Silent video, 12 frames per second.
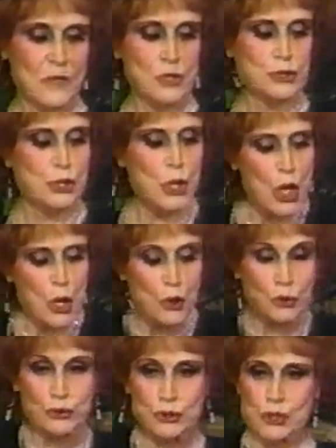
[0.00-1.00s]

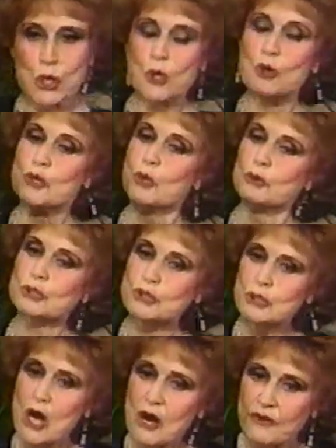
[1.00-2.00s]
Choose who you will
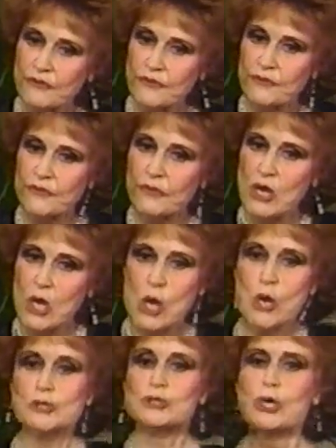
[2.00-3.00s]
serve.
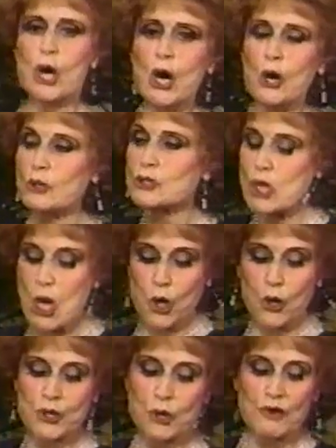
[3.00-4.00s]
Choose
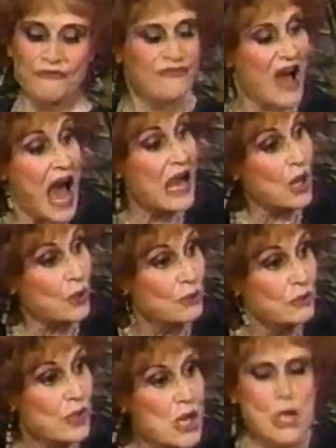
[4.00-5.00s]
who you will follow.
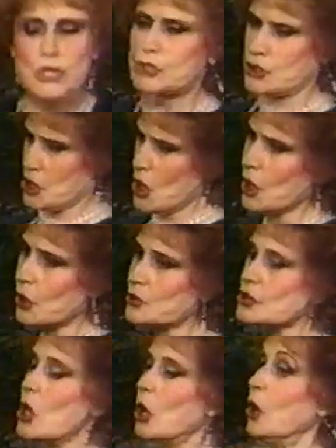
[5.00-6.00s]

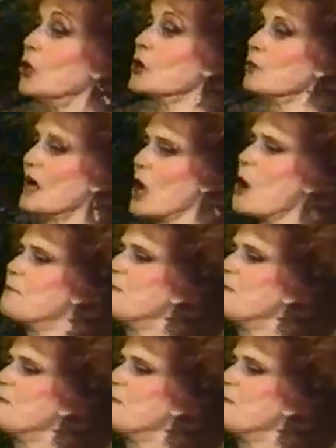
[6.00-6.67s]
Choose who you will